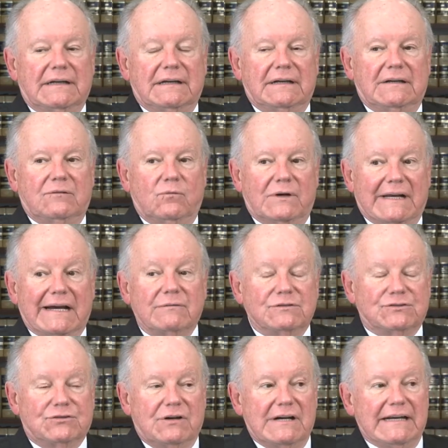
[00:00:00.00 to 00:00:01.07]
Uh, when I
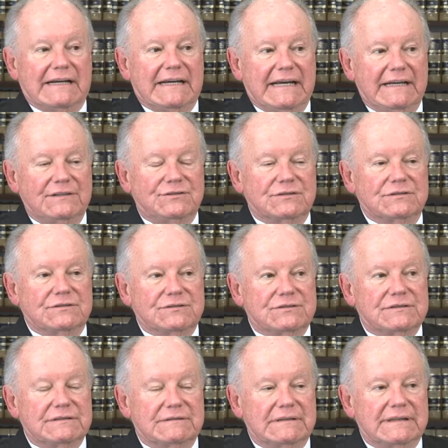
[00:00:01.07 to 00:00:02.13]
was trying
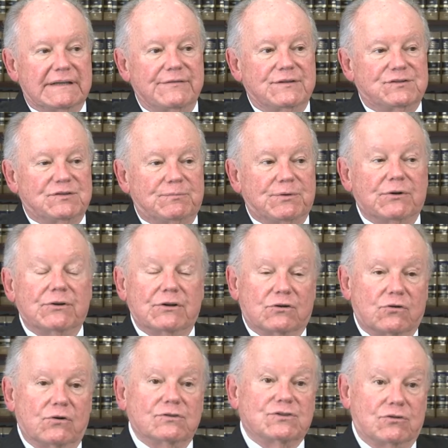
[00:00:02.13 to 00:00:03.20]
cases in the superior
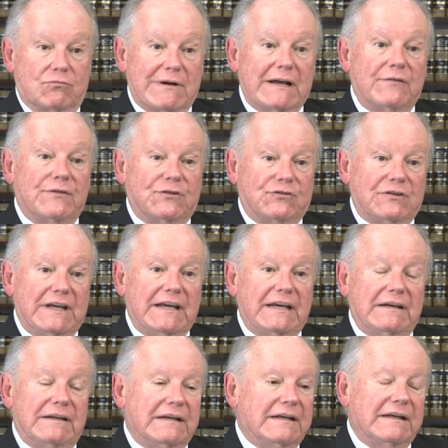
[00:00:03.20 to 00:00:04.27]
courts around the
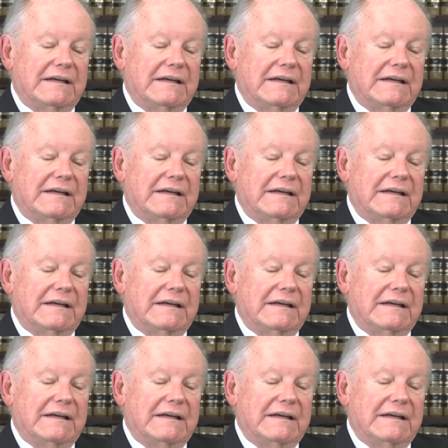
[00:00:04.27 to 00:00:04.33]
state,